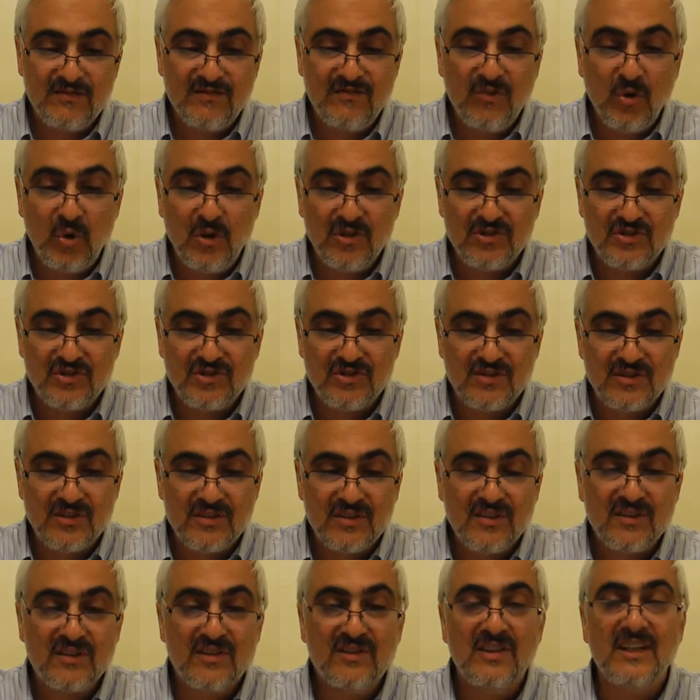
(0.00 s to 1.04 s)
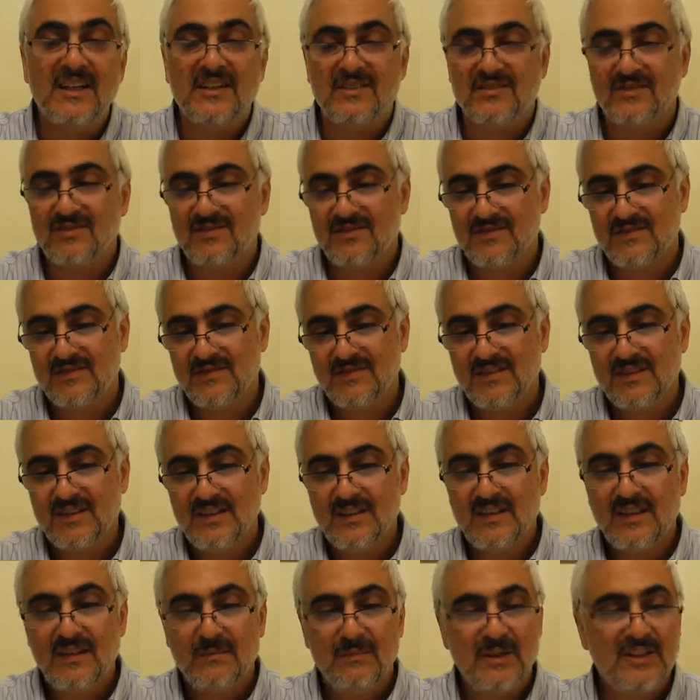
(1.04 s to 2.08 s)
false things.
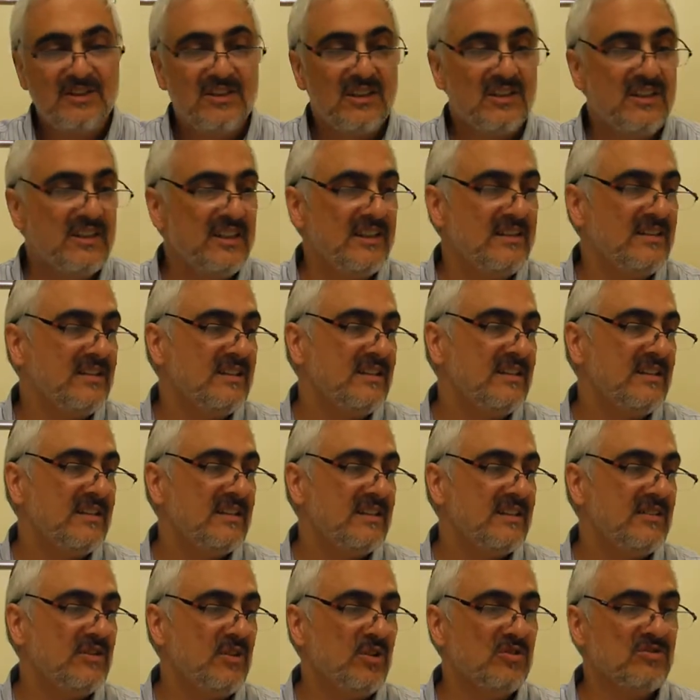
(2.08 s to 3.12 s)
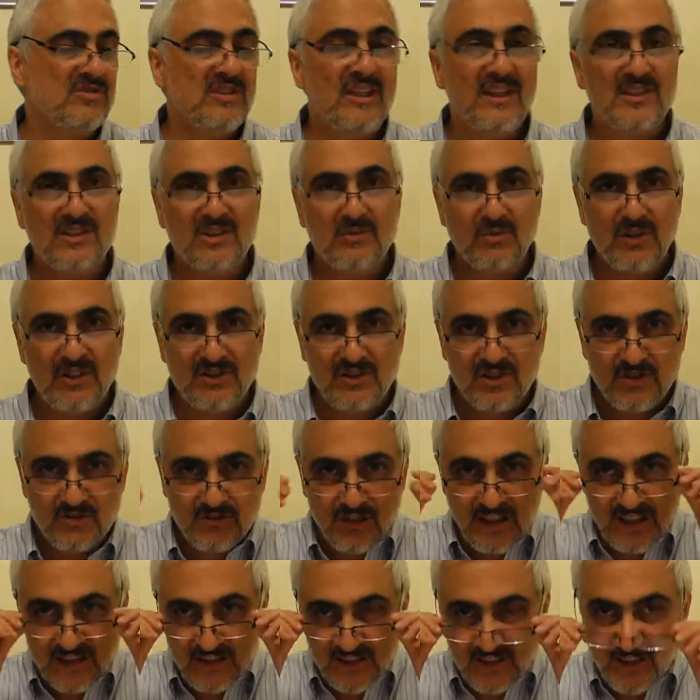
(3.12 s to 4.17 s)
Basically, in those days, you wanted to
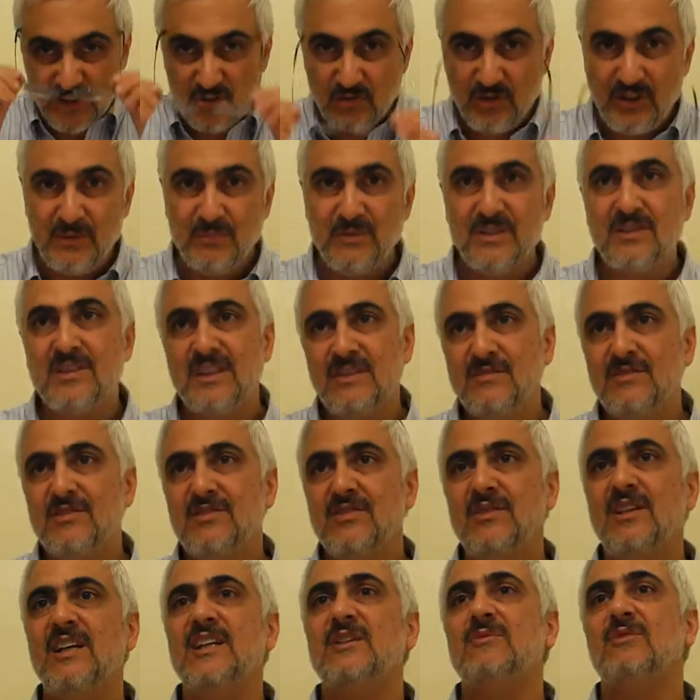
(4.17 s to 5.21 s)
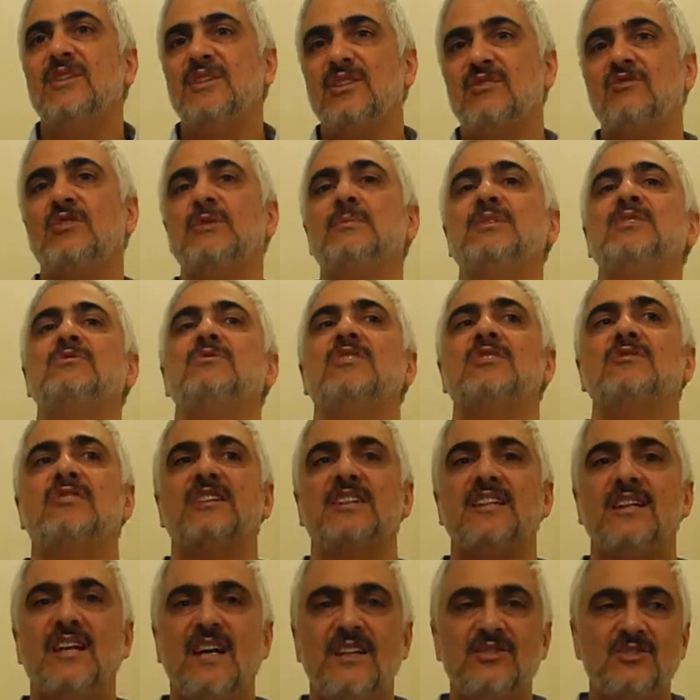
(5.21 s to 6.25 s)
write an agreement. Even today, you want an agreement, you want to
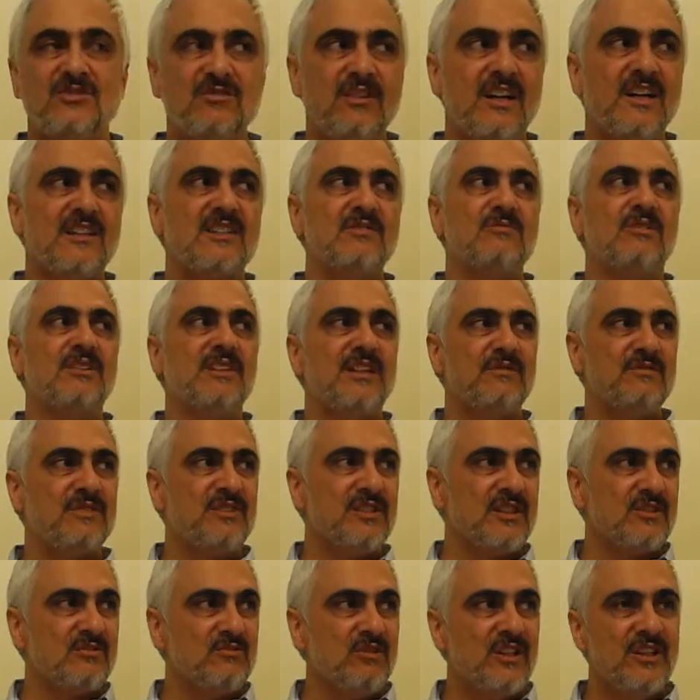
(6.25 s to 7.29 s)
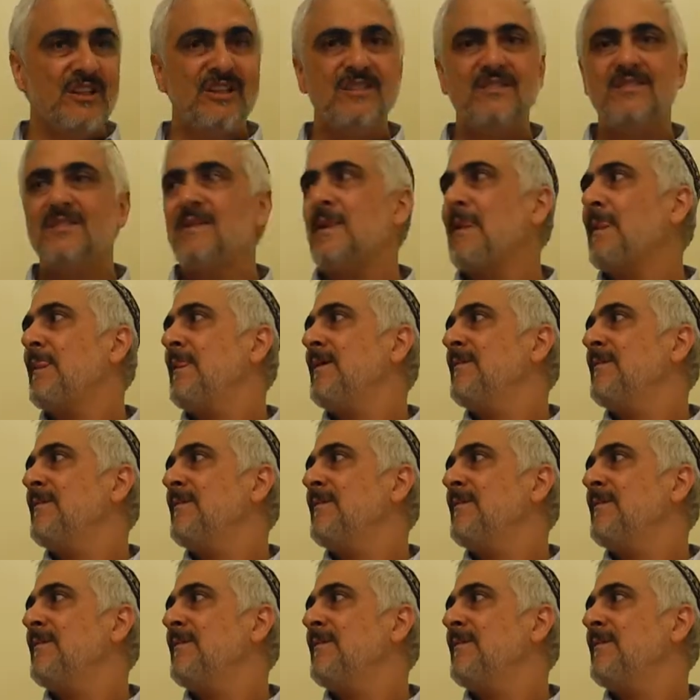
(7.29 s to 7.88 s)
write a contract, you want everything written.